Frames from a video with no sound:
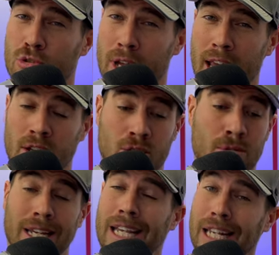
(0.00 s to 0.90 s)
you can't do
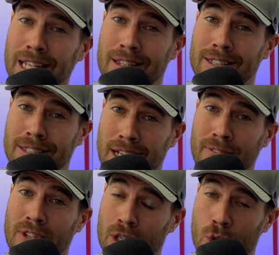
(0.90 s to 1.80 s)
any of the
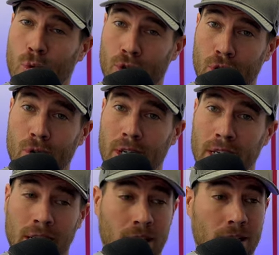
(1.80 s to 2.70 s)
stuff that you were
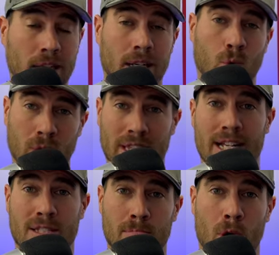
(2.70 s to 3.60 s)
doing with
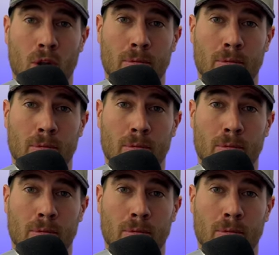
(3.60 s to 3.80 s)
that smaller